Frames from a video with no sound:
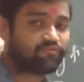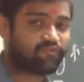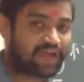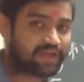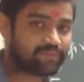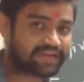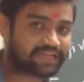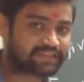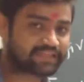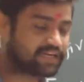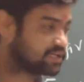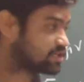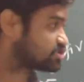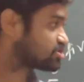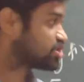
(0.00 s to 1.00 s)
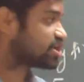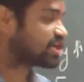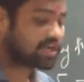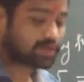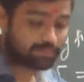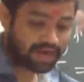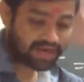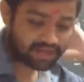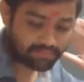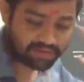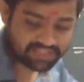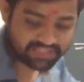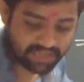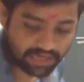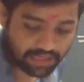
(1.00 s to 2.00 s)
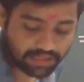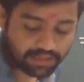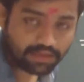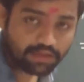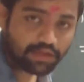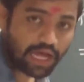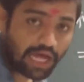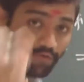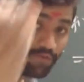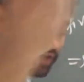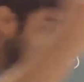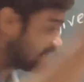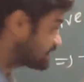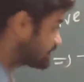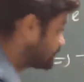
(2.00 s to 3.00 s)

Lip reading: 5 by 10. So, I will write